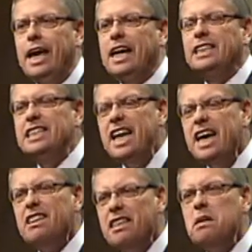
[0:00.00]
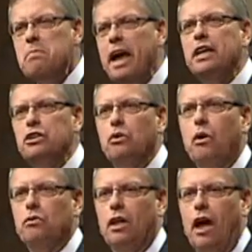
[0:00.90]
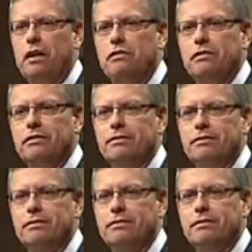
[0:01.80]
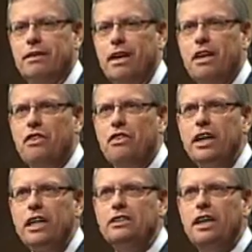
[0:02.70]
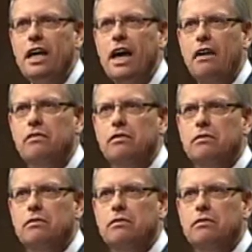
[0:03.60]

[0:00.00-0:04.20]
And yet, think back in your own life things that have